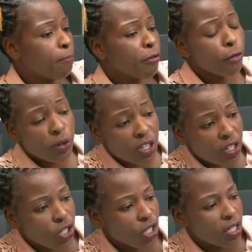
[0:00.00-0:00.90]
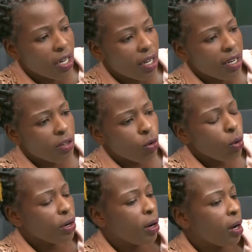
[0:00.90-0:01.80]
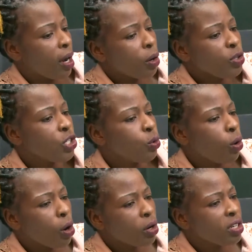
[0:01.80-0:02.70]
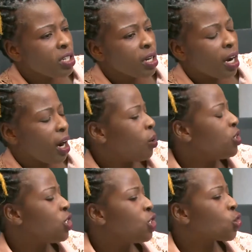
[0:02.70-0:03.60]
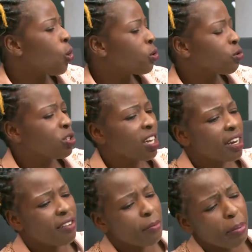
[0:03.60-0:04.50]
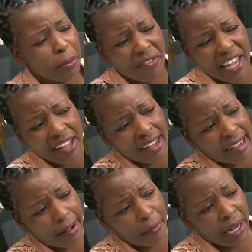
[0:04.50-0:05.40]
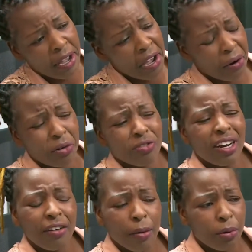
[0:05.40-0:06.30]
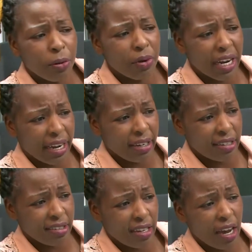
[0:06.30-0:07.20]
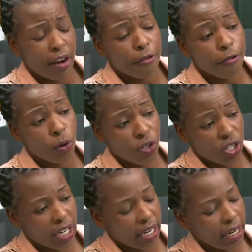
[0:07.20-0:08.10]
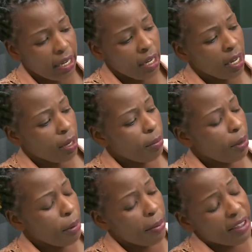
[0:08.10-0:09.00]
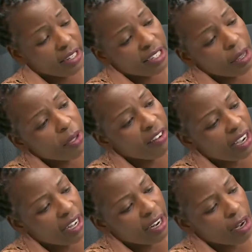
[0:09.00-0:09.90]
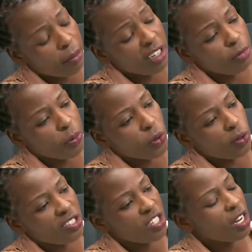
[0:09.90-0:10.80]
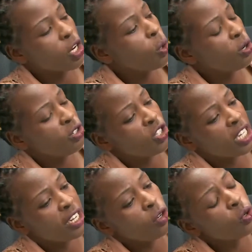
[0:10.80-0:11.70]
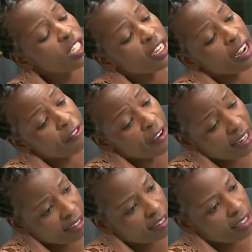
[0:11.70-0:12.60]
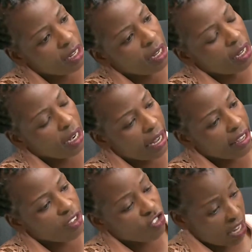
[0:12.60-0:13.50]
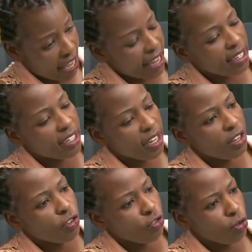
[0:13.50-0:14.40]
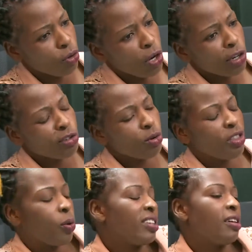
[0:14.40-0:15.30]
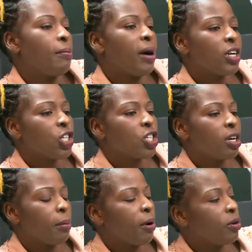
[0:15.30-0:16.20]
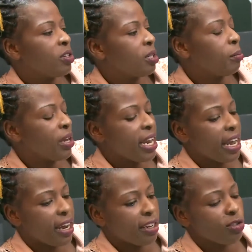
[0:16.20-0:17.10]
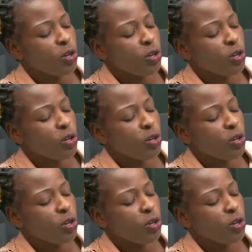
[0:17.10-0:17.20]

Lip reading: footage ndoona how she walked, how she talked, kuti kana pamwe vaikakama kuti vanga vambori munhu akaita se. Unfortunately, maybe by the time yavakararama, it's because technology had not yet advanced like zvayaita iye zvino, so there wasn't much about mbuya Nehanda. So